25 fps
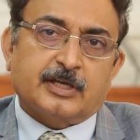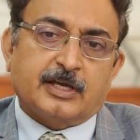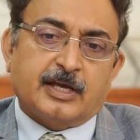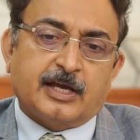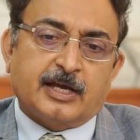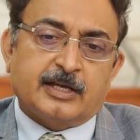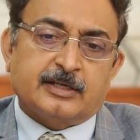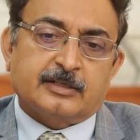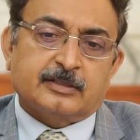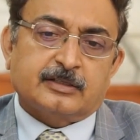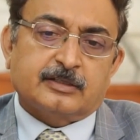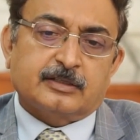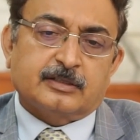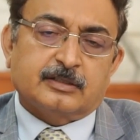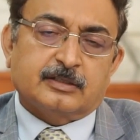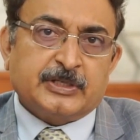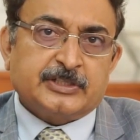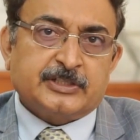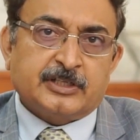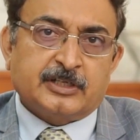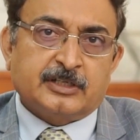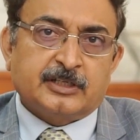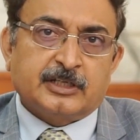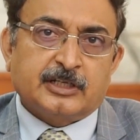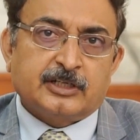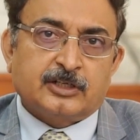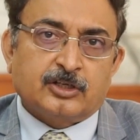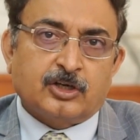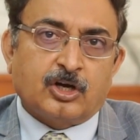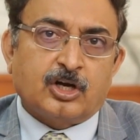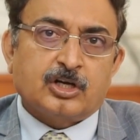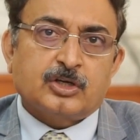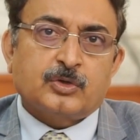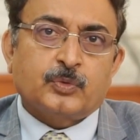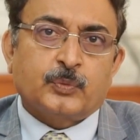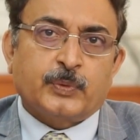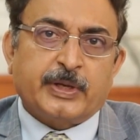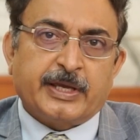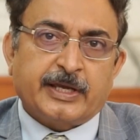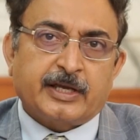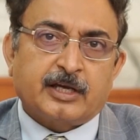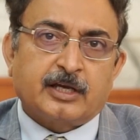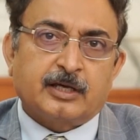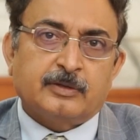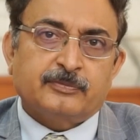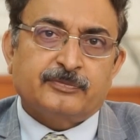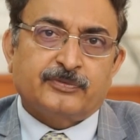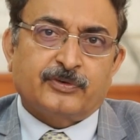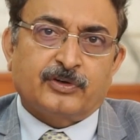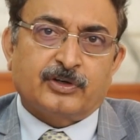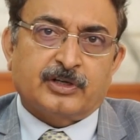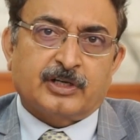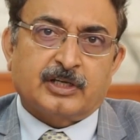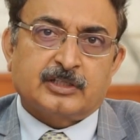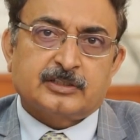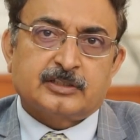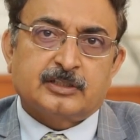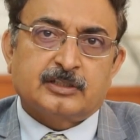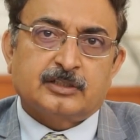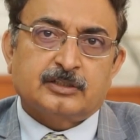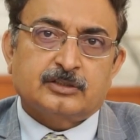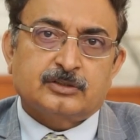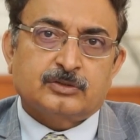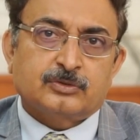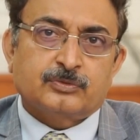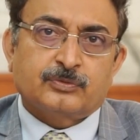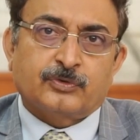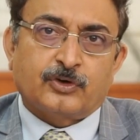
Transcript: and patient did not wake up for another